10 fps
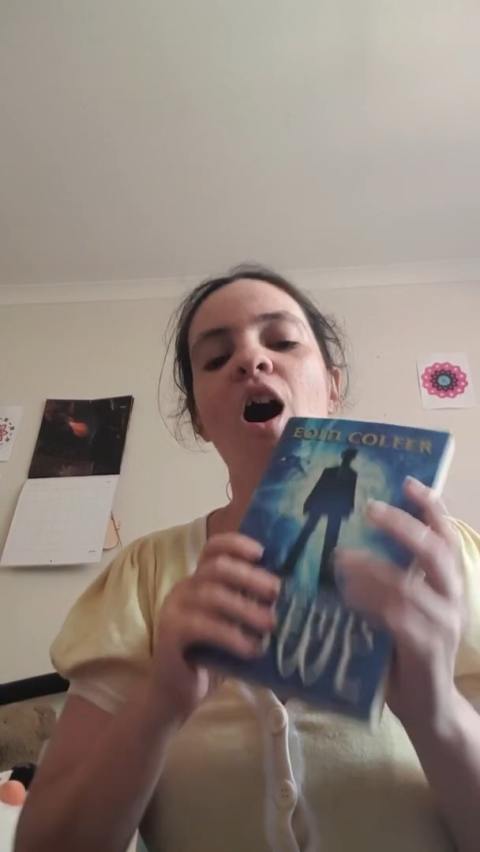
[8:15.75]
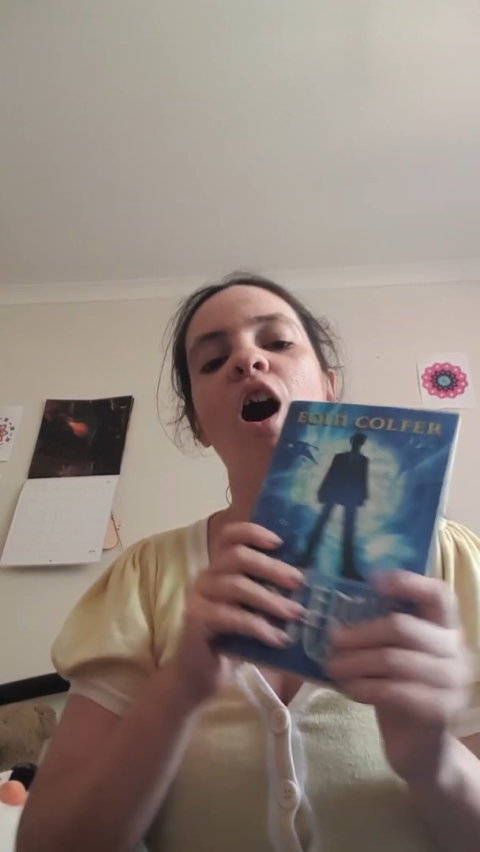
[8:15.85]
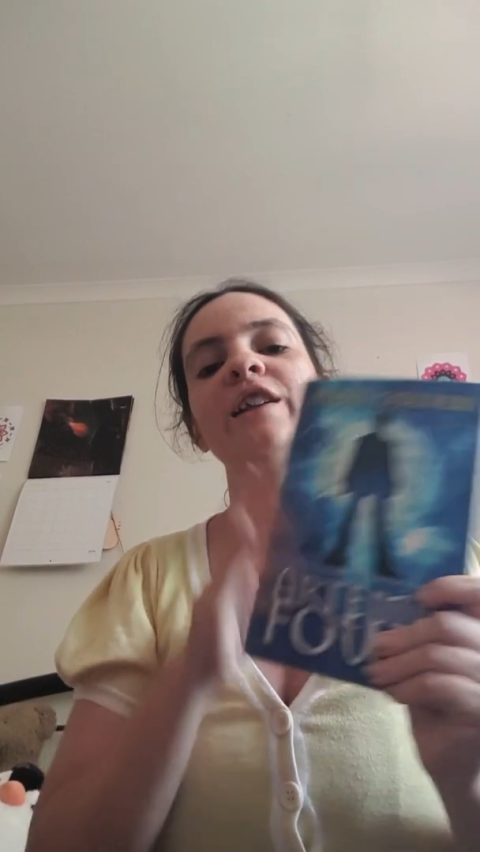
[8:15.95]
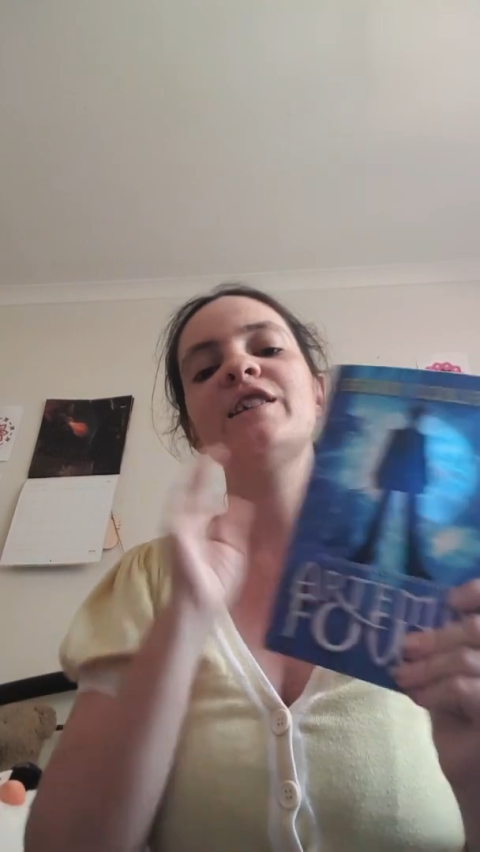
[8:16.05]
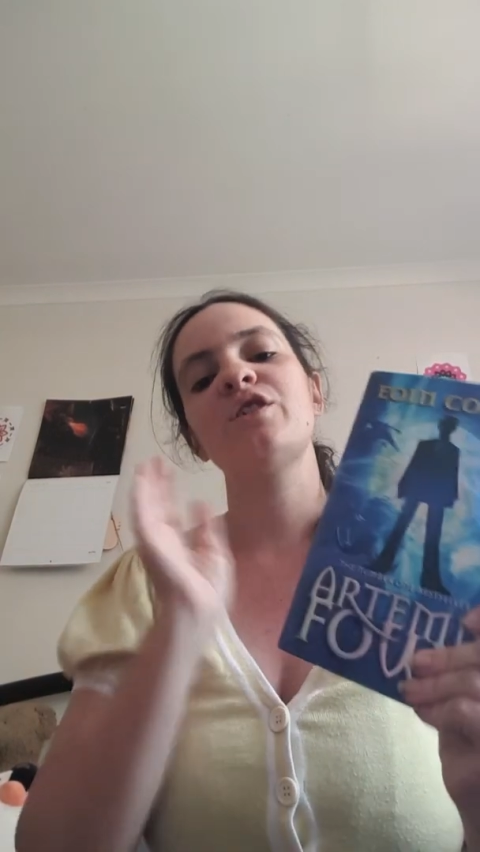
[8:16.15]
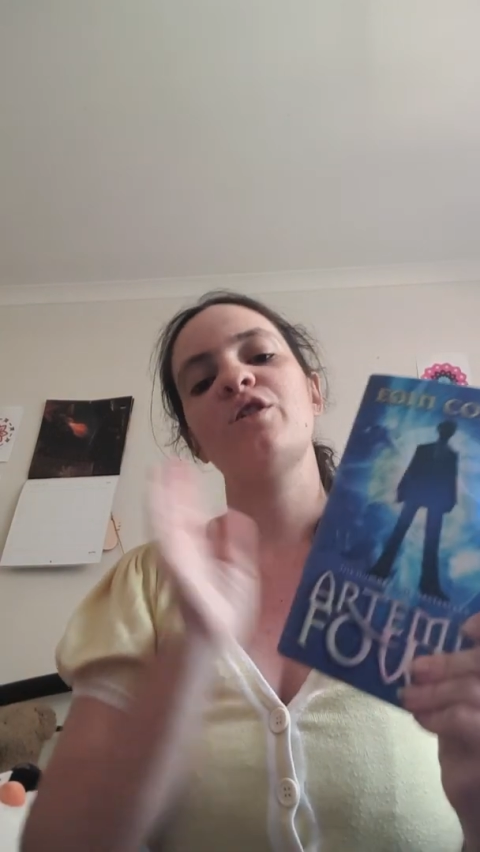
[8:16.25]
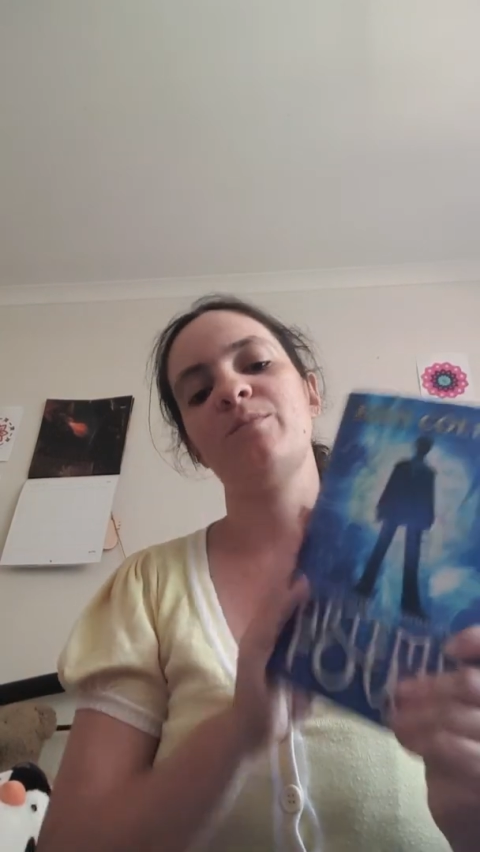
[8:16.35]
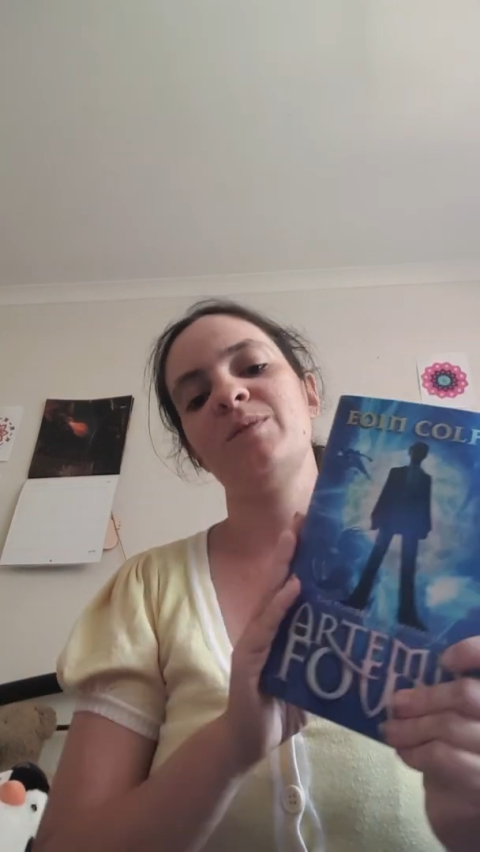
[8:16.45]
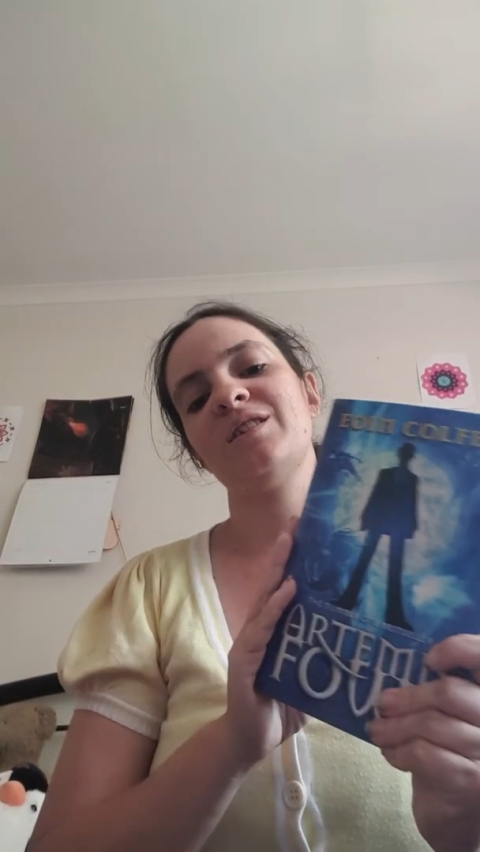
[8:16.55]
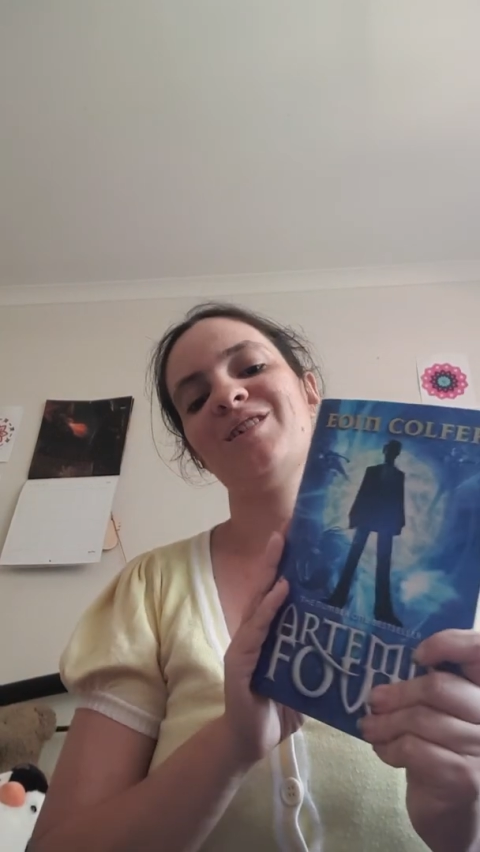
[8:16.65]
I just
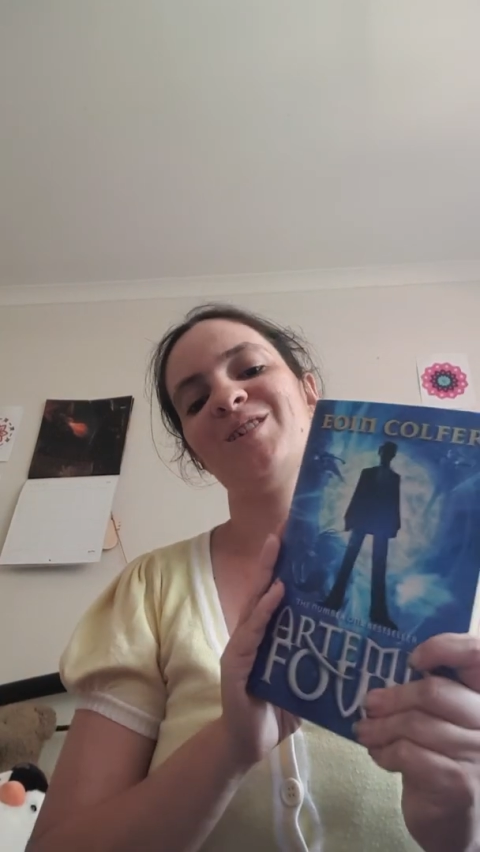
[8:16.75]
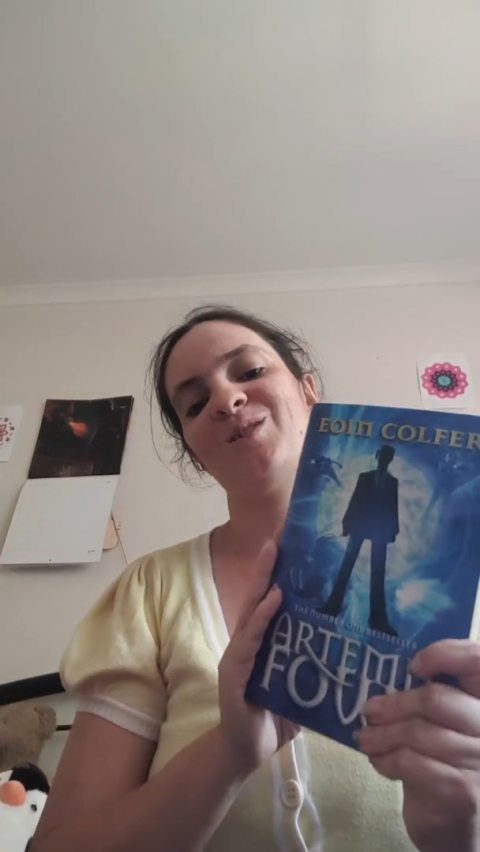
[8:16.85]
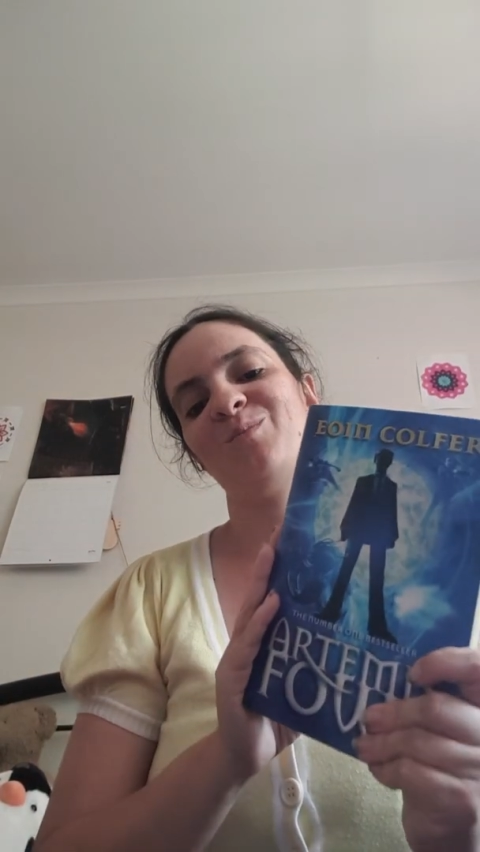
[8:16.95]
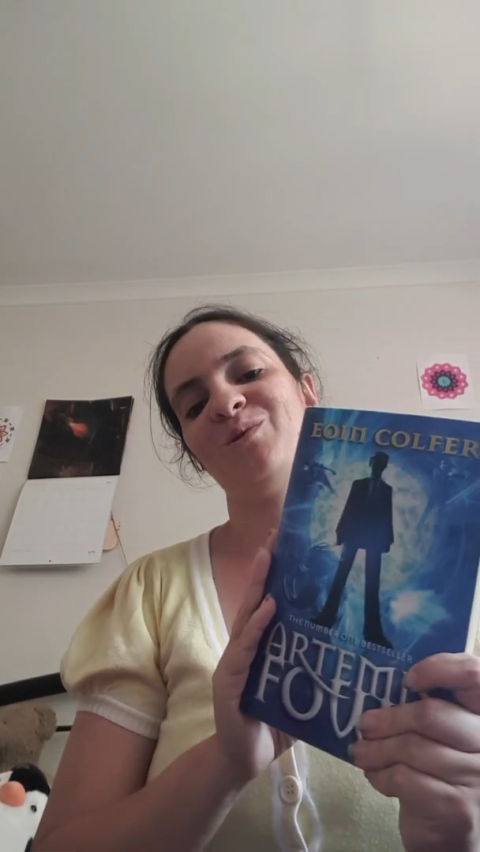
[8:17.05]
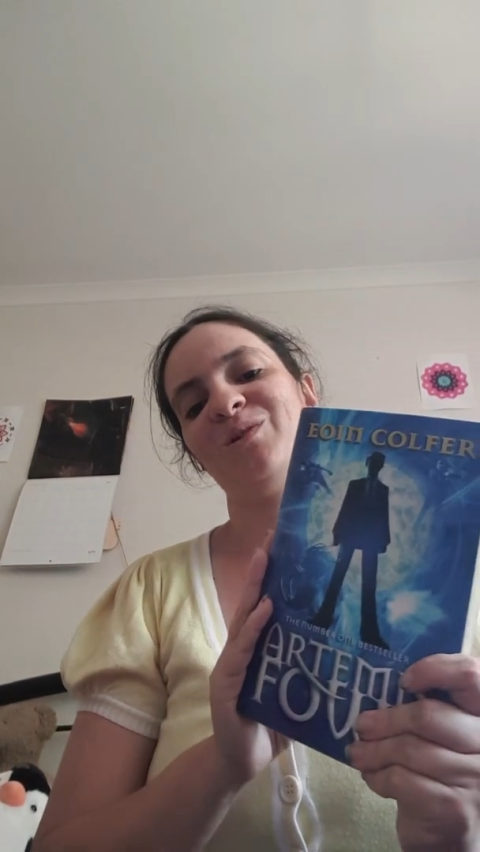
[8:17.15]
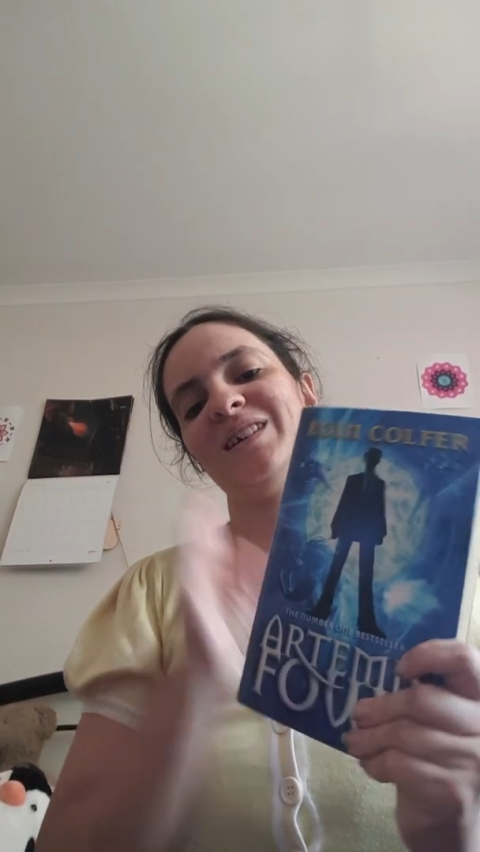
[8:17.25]
hope it's like the book,